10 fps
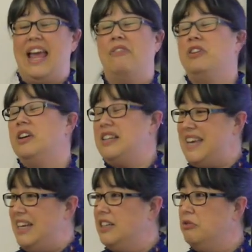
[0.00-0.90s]
ever
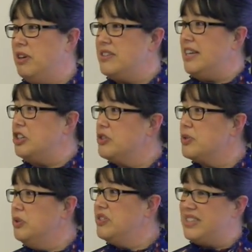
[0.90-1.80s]
attended residential
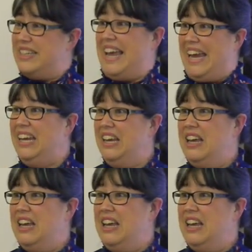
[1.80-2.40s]
schools today,